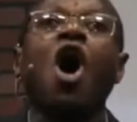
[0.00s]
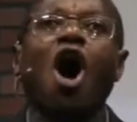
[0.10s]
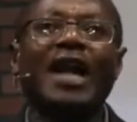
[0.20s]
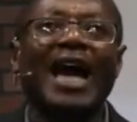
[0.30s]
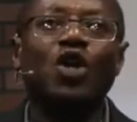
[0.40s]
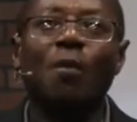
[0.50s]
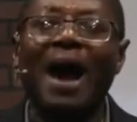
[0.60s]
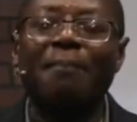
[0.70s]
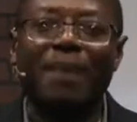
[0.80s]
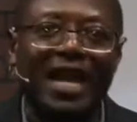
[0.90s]
other
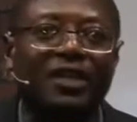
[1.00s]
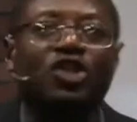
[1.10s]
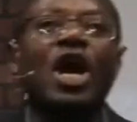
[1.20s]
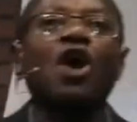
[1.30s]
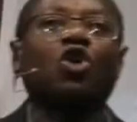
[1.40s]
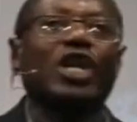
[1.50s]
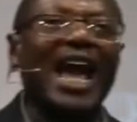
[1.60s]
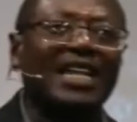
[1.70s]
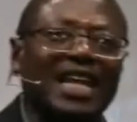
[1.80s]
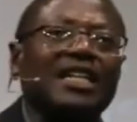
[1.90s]
human beings
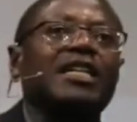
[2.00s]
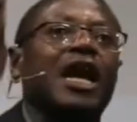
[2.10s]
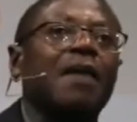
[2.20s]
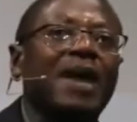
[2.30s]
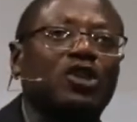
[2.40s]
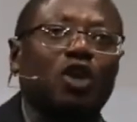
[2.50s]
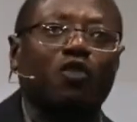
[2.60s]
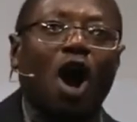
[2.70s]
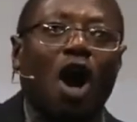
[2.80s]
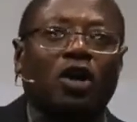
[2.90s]
created in the image of
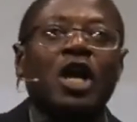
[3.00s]
God,